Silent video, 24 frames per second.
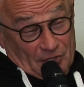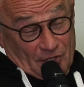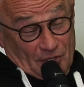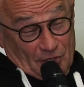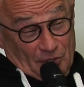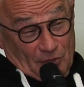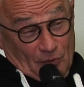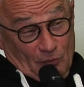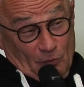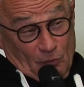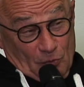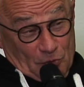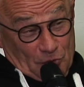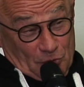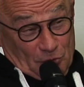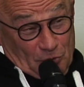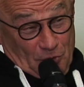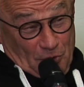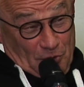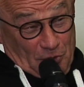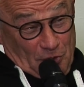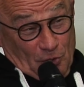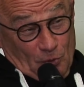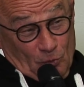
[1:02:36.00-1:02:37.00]
their
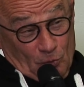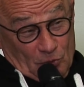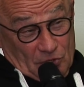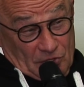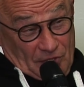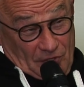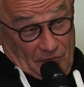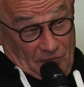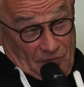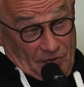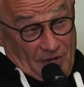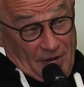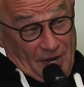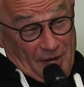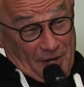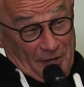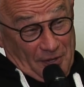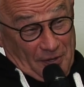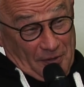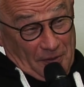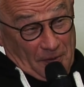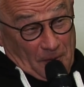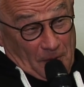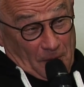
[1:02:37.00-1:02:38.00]
houses. They could find
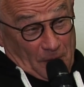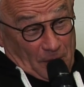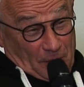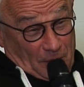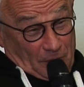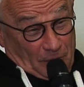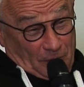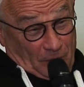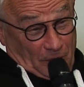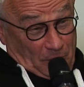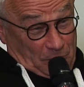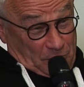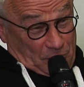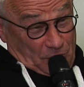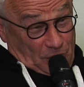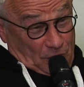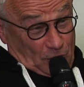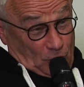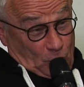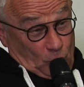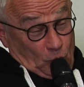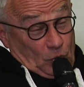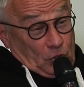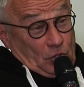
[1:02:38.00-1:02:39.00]
it in that
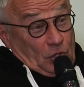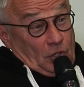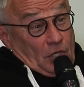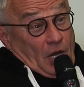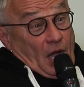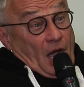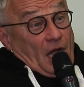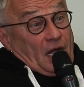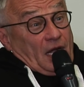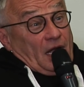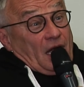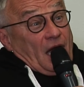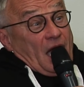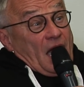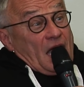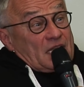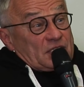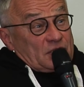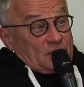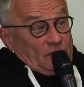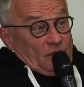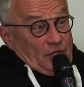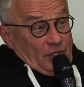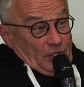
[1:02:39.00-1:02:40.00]
model and they were so
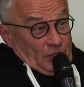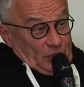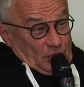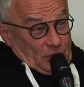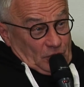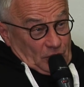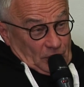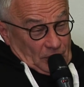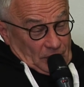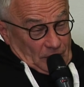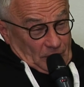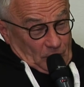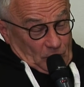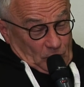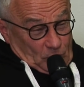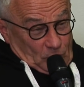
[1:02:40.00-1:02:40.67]
happy, just